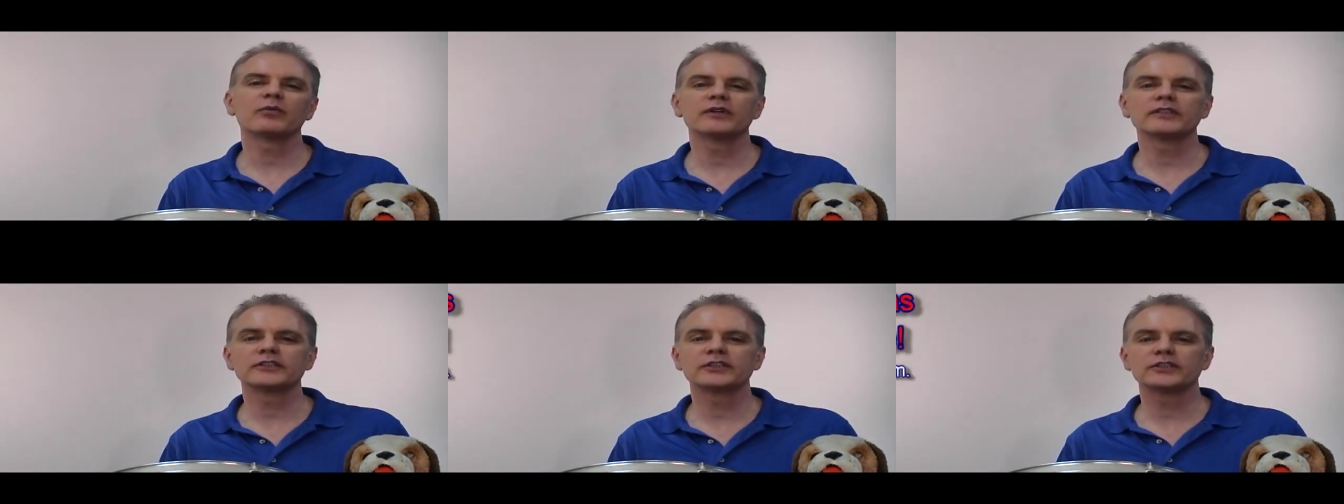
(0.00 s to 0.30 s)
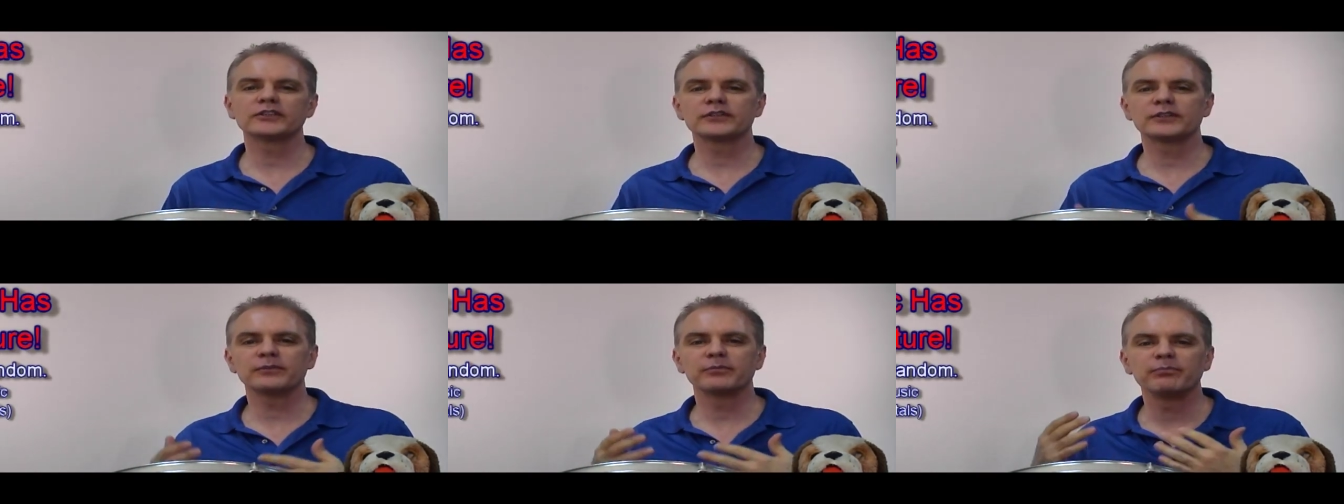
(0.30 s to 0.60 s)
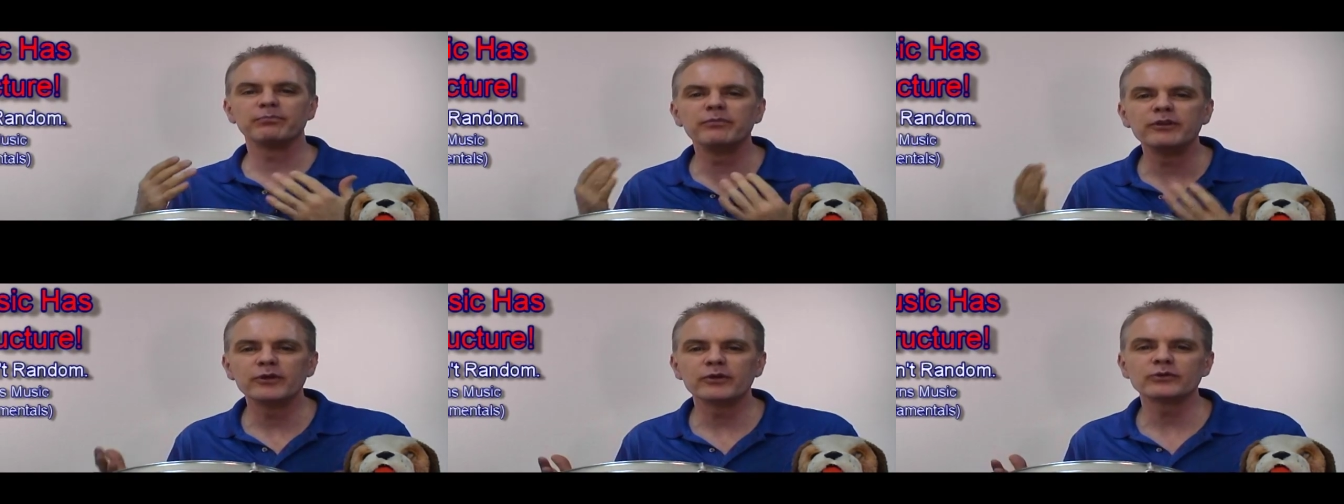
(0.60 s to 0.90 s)
which is that
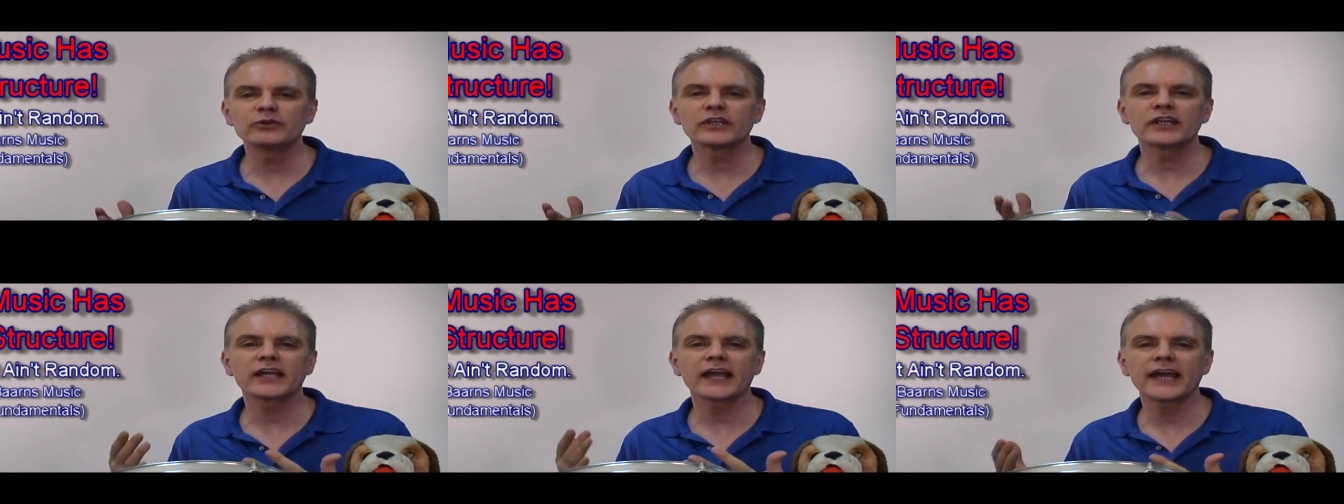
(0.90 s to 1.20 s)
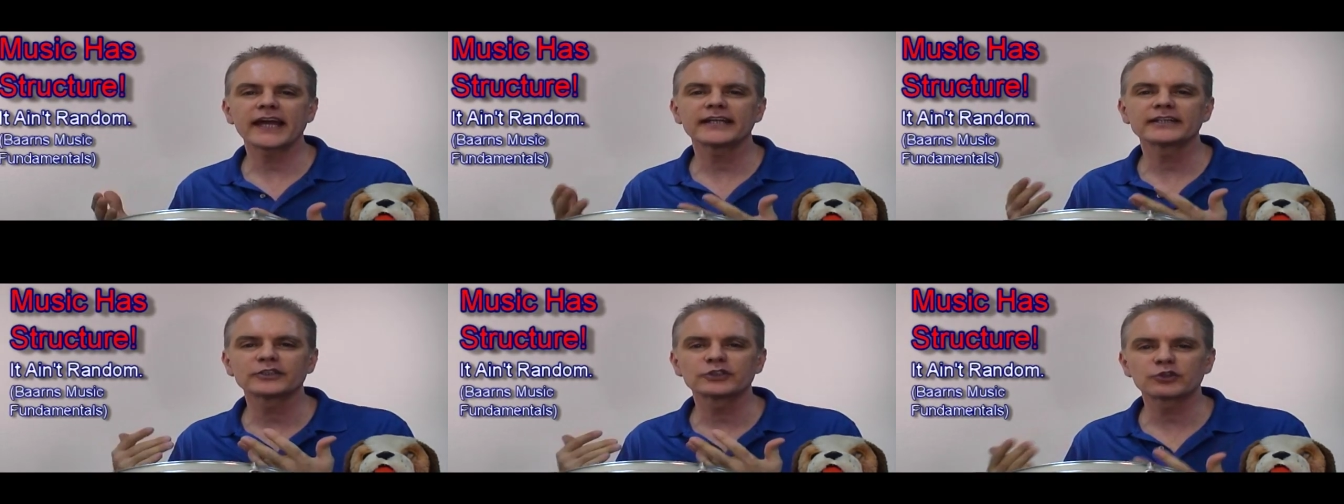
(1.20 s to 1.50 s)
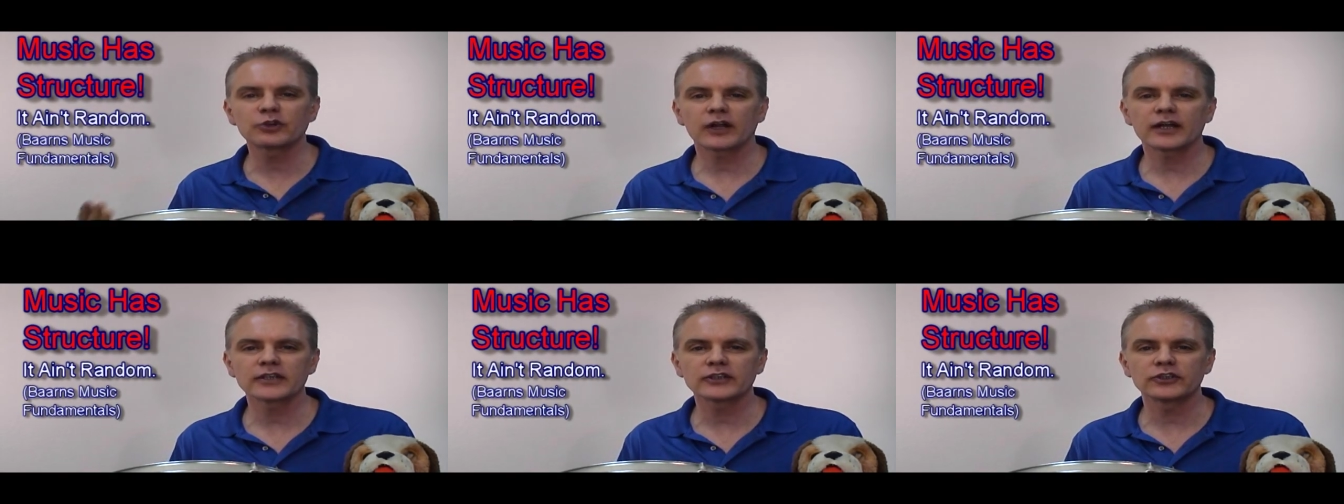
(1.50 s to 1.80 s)
music has
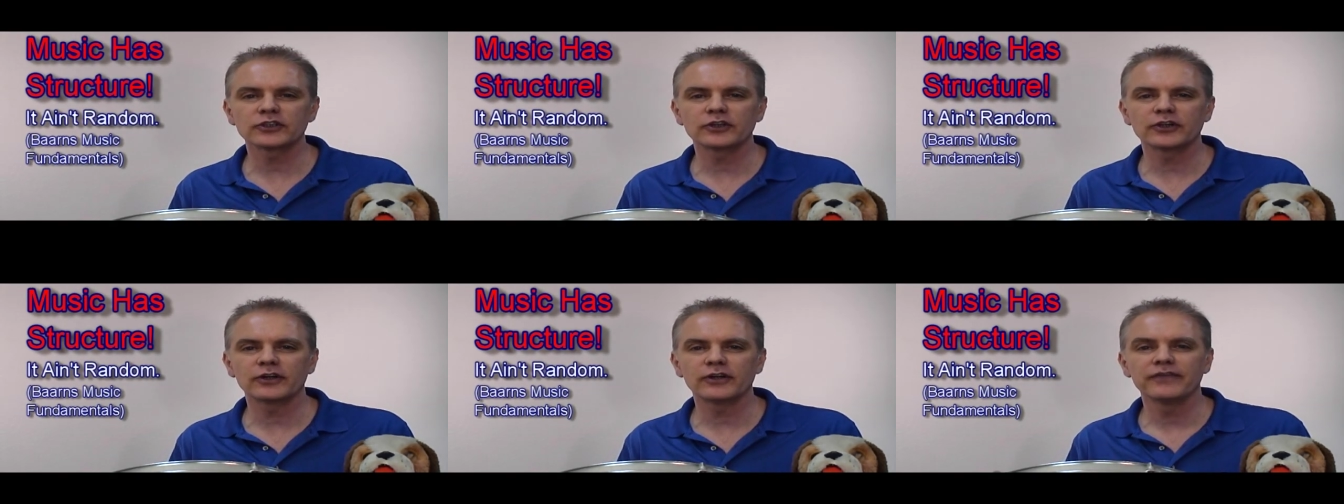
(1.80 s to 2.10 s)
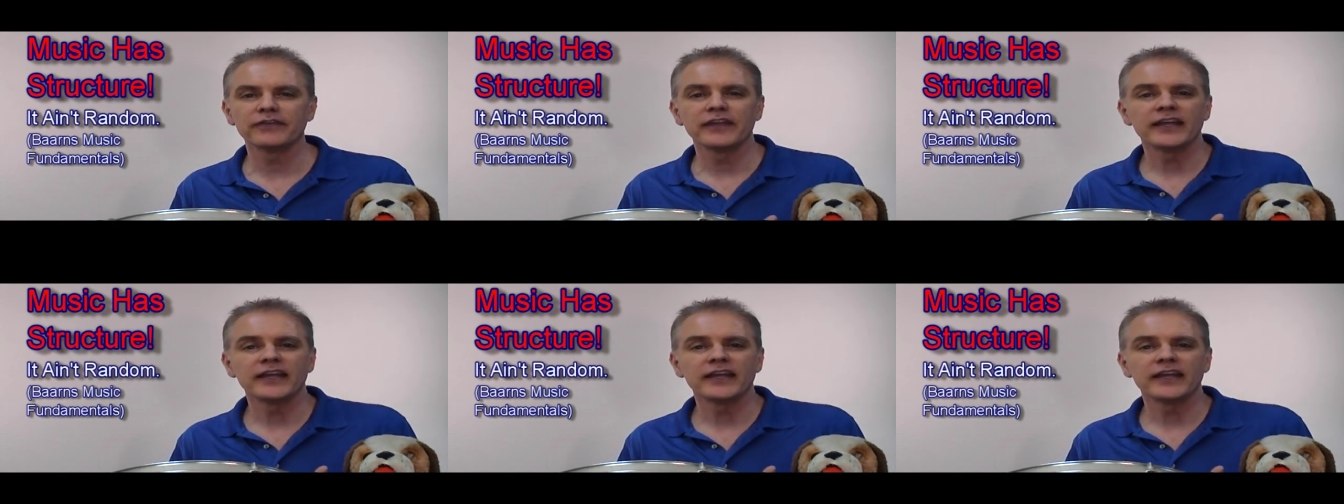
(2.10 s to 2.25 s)
structure,